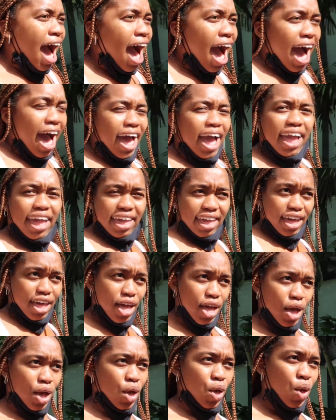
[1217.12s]
I
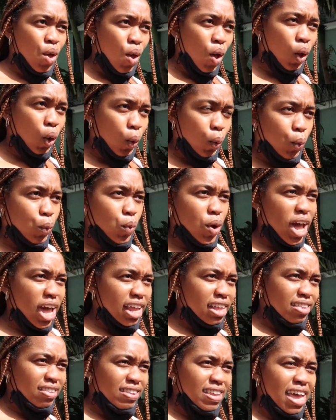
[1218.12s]

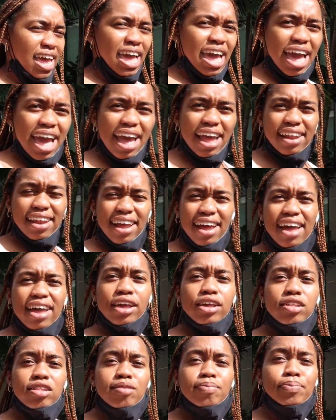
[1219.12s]
went and
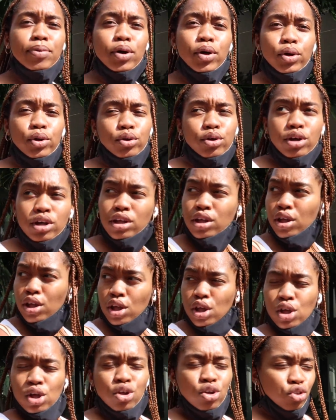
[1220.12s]
I spoke
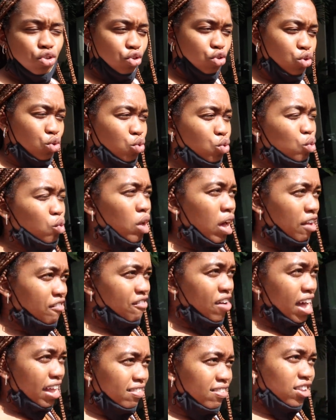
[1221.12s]
to
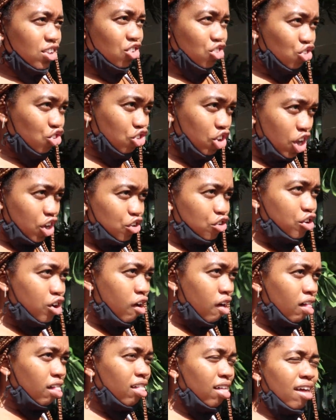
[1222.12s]
Advantage
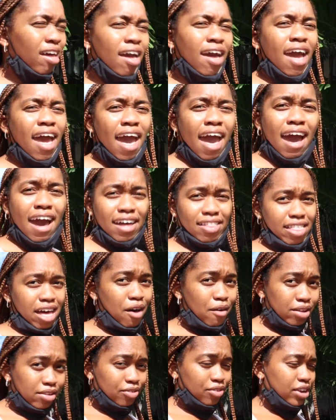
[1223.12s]
General. and
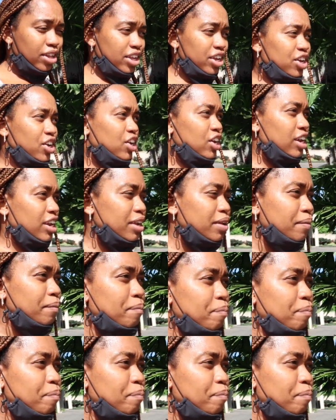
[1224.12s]
that was really good.